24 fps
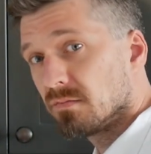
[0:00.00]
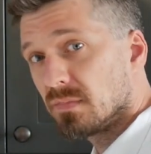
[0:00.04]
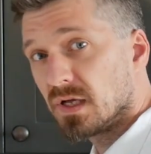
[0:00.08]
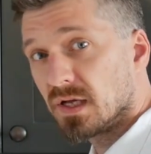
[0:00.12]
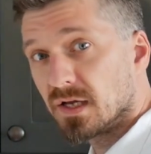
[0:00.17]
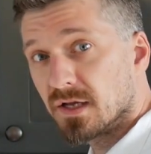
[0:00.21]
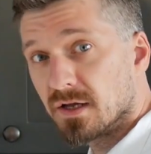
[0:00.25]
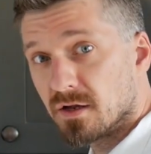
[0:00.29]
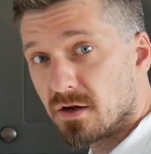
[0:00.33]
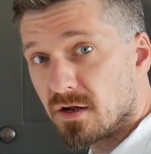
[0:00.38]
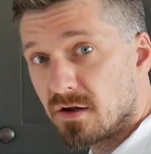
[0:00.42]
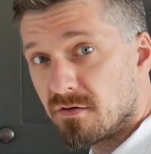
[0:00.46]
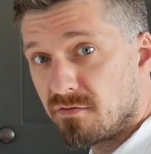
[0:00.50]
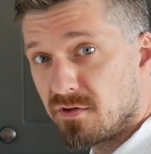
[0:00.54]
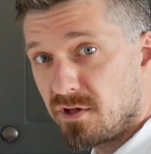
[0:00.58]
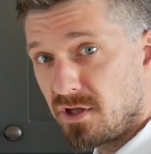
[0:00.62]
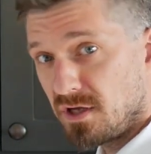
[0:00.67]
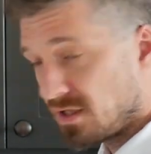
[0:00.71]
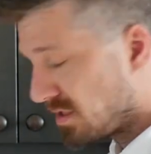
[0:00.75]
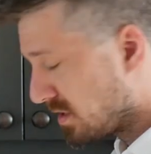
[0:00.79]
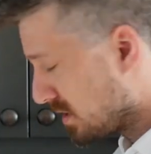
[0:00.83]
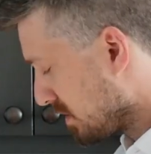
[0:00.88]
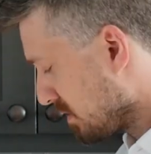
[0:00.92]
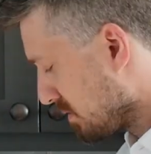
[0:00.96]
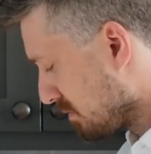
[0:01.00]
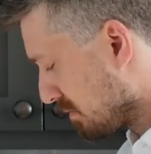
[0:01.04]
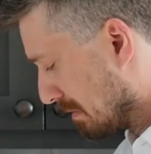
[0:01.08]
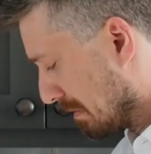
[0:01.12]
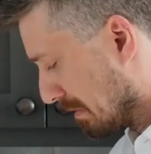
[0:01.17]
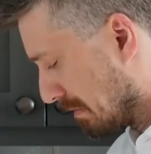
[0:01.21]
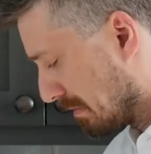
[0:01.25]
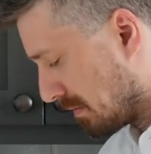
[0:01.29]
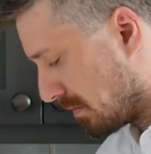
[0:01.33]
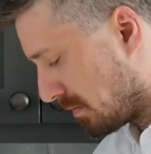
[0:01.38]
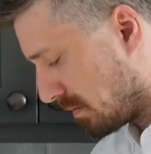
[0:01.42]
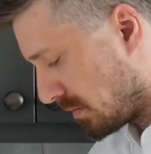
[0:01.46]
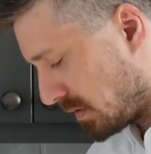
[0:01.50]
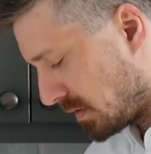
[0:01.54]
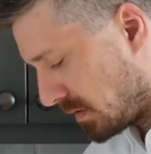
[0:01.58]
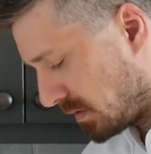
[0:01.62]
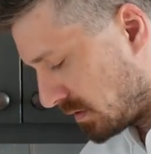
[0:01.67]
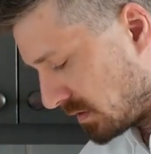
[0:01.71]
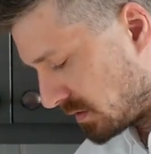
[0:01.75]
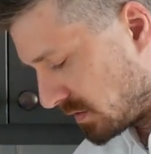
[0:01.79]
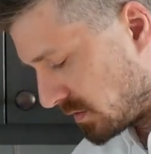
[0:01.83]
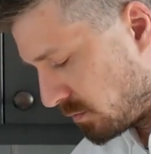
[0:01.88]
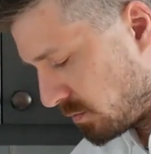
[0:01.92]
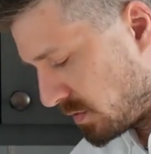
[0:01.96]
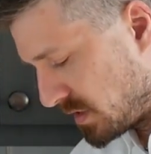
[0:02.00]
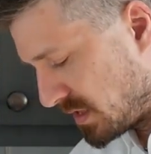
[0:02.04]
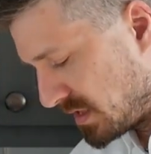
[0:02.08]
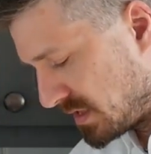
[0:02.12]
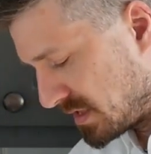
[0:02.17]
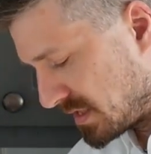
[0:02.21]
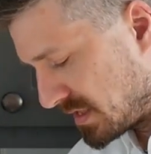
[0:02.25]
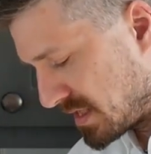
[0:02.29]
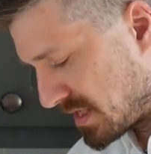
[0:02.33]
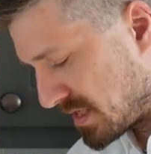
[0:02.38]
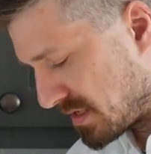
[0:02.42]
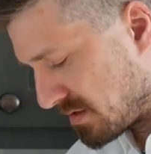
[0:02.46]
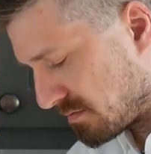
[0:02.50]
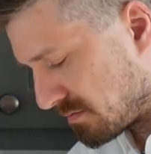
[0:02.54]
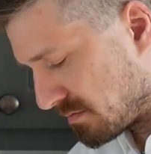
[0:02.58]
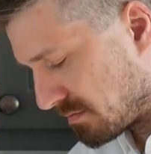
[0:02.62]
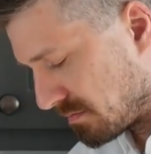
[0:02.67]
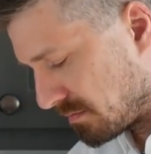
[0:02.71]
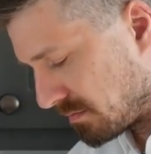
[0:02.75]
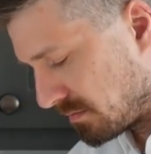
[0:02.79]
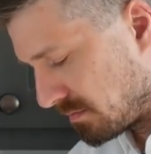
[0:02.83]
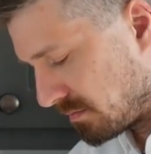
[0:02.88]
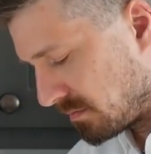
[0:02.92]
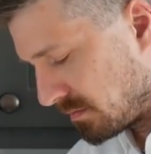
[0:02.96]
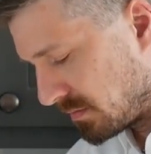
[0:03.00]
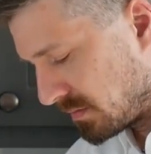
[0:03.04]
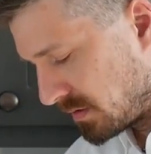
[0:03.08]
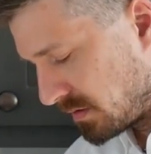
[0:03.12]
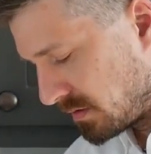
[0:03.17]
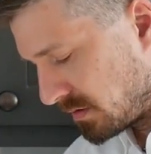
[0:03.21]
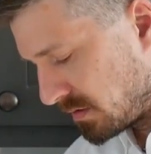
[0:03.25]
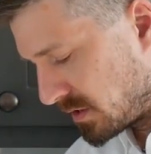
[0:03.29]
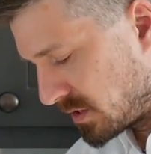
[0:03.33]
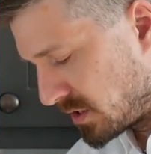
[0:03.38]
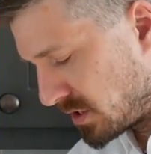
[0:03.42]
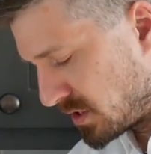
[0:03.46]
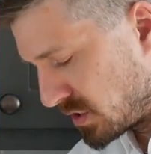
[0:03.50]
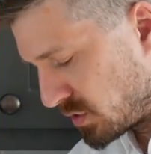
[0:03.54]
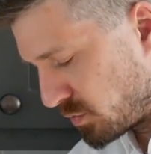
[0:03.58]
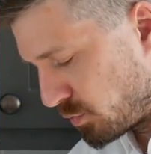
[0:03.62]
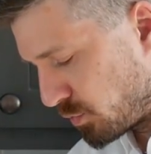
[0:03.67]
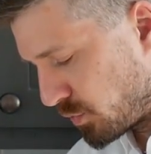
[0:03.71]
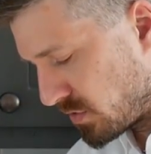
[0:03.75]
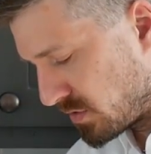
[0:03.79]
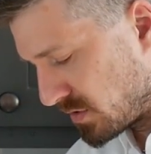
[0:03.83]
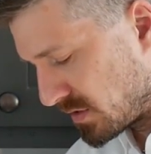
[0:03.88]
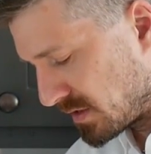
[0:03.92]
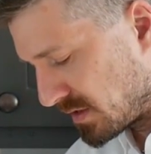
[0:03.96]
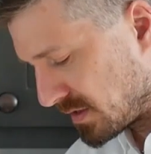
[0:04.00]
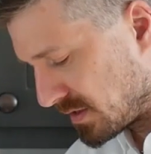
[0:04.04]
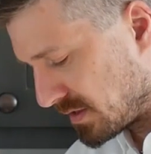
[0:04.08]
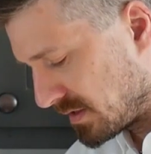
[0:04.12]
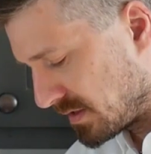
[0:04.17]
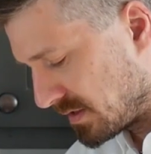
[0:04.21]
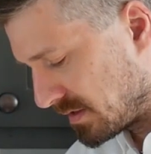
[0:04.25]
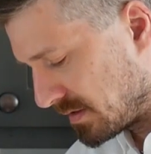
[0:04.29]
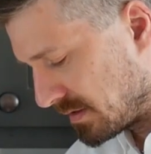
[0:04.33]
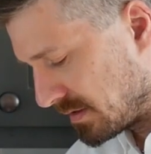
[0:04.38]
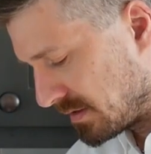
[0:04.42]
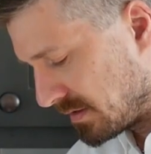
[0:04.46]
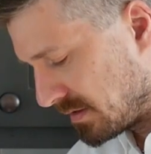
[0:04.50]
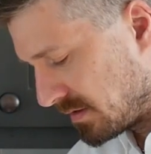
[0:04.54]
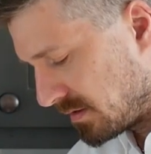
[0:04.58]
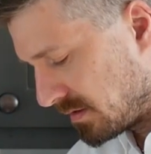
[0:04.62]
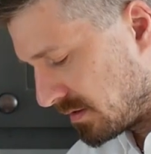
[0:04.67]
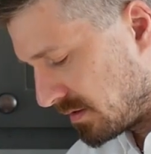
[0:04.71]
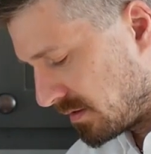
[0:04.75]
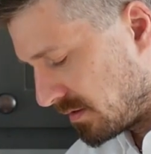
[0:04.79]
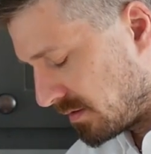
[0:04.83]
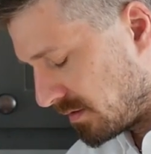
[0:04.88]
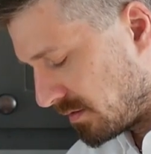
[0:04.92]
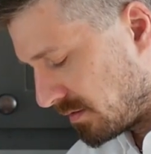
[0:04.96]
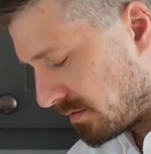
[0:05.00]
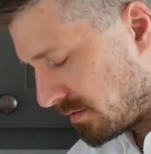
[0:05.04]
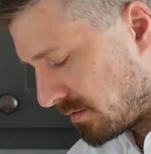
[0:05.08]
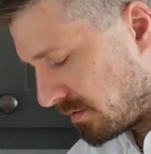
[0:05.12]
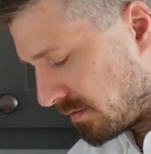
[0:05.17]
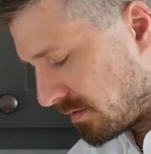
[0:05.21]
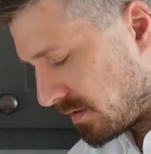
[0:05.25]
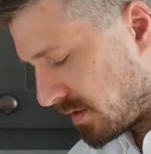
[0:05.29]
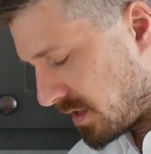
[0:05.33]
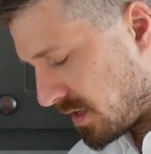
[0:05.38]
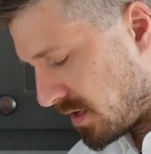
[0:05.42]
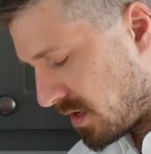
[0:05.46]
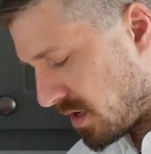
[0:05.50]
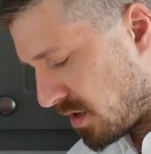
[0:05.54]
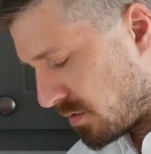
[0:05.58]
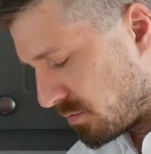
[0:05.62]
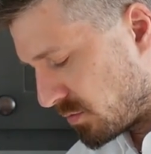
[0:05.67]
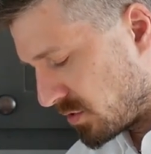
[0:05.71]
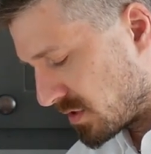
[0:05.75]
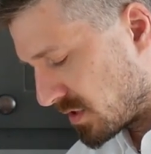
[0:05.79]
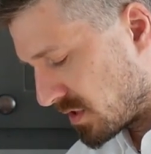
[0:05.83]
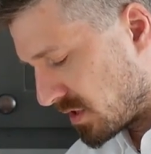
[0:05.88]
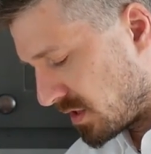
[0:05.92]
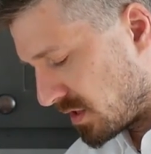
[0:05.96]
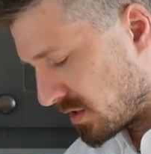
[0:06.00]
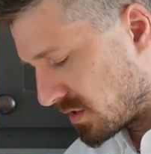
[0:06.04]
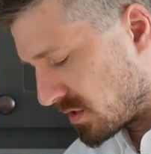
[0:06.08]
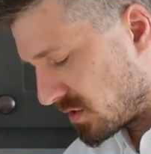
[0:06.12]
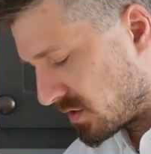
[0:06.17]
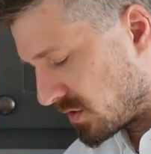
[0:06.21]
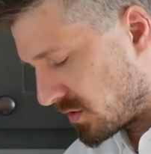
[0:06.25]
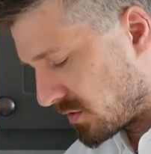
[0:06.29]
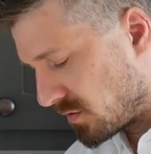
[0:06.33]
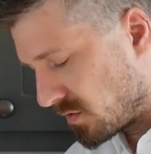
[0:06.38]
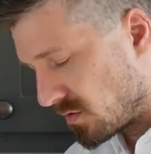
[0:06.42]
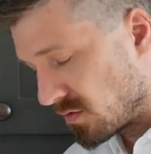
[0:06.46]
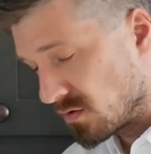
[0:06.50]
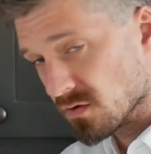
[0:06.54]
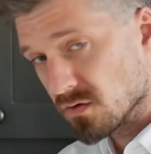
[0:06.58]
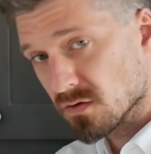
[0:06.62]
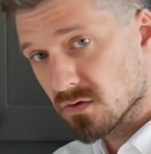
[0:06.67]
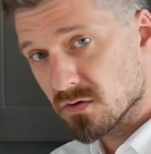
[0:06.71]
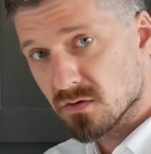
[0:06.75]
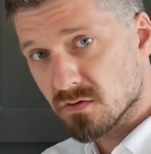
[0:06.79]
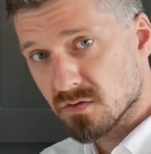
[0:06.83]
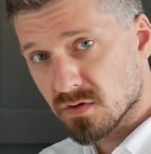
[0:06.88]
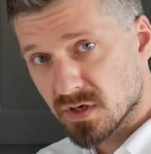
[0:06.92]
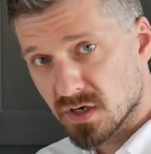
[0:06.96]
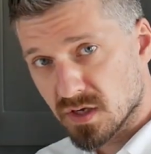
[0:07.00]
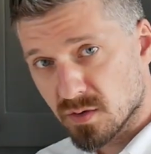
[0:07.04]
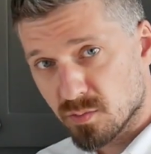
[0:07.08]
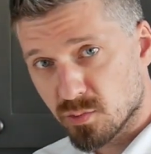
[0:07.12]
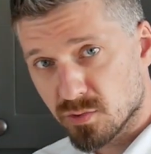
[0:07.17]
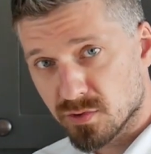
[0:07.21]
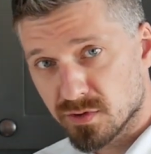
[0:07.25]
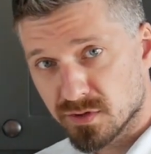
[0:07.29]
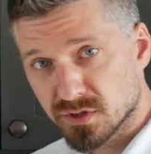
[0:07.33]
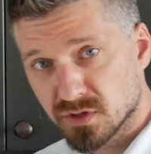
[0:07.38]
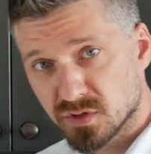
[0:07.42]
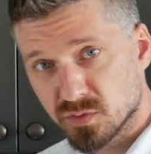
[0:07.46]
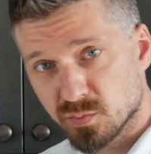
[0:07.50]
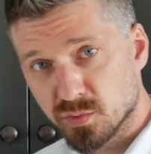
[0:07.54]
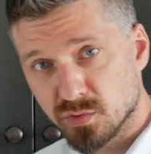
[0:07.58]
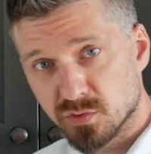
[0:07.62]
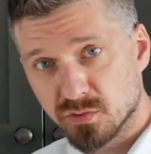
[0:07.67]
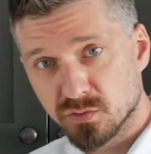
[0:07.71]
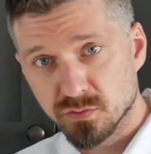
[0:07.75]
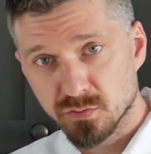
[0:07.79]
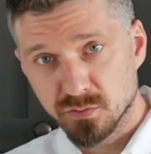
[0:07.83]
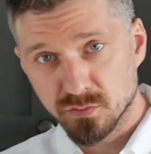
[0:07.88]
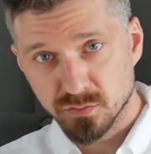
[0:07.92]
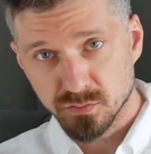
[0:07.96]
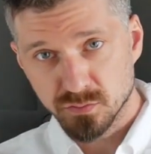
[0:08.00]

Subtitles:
I got everything in there, squeezed out, dispersed, and now I'm just going to stir it up with a spoon.